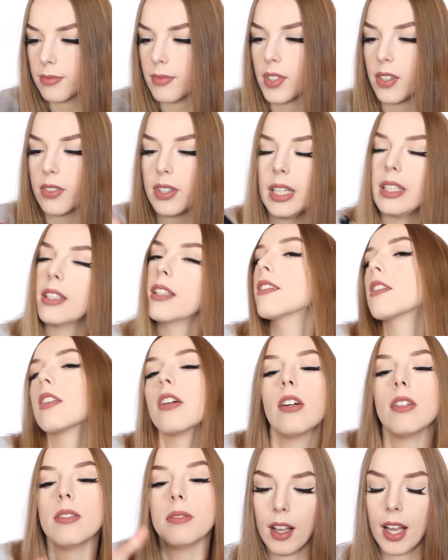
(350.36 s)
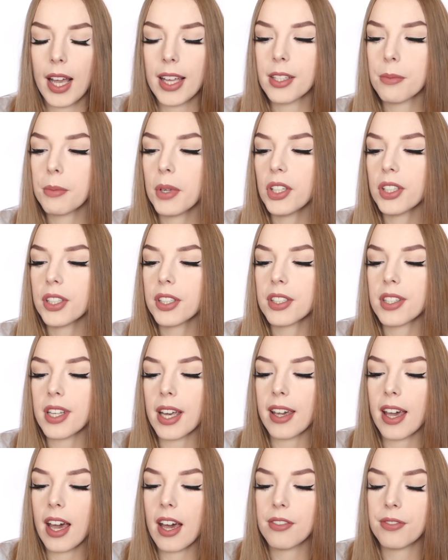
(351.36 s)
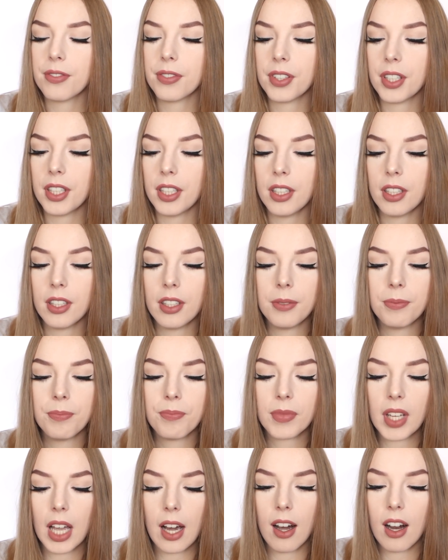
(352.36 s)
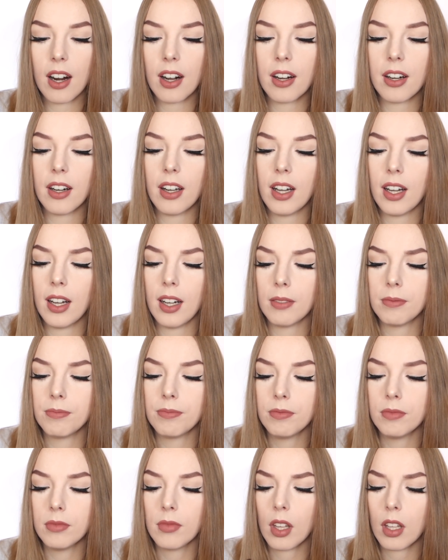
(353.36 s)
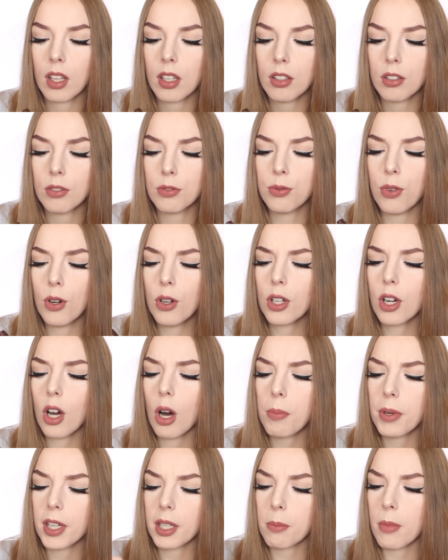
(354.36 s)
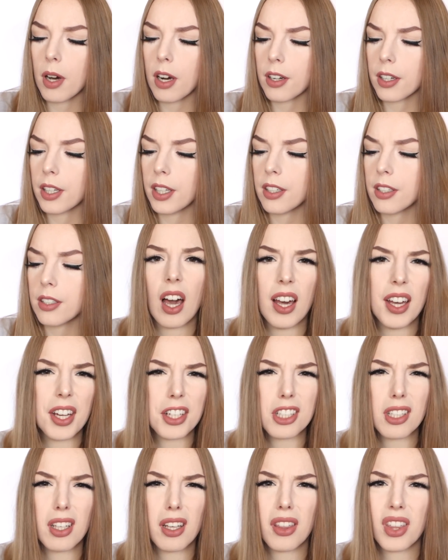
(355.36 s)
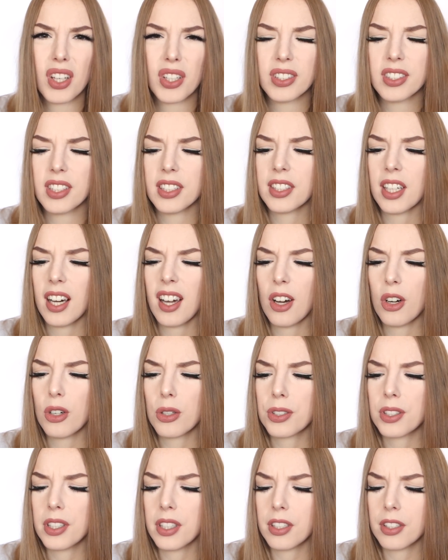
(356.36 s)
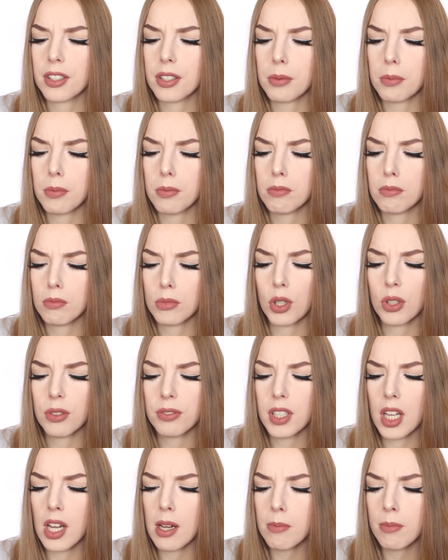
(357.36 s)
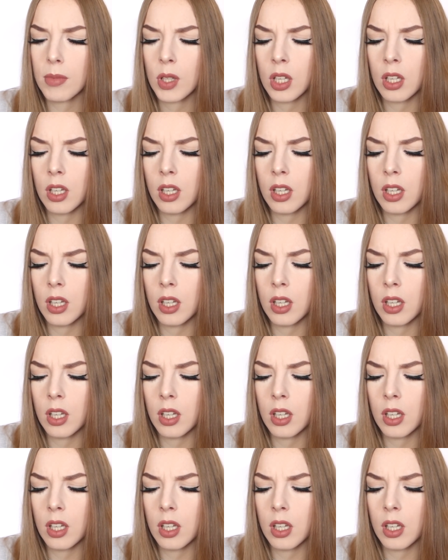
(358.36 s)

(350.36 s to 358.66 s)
Right, that's all. And the markers I have here are 4 Copic markers. I actually thought that I ordered more of them.